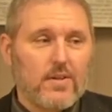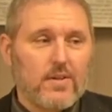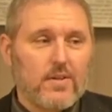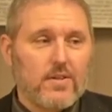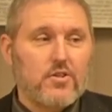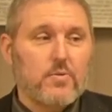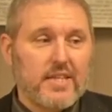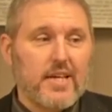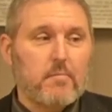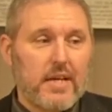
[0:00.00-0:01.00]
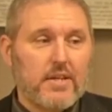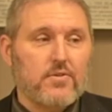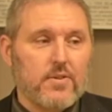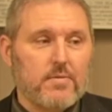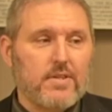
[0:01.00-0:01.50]
Did you eat that badger
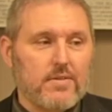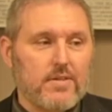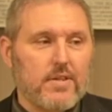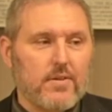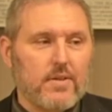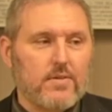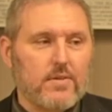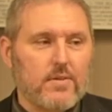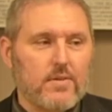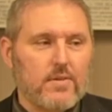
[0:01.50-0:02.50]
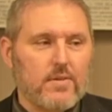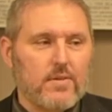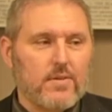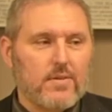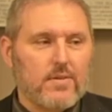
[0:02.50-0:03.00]
that was outside of your house?
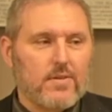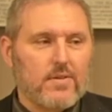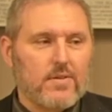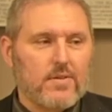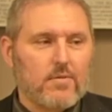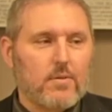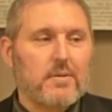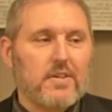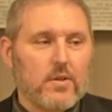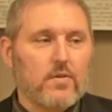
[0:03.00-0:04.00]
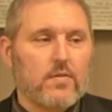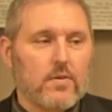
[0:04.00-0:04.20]
What about the gopher?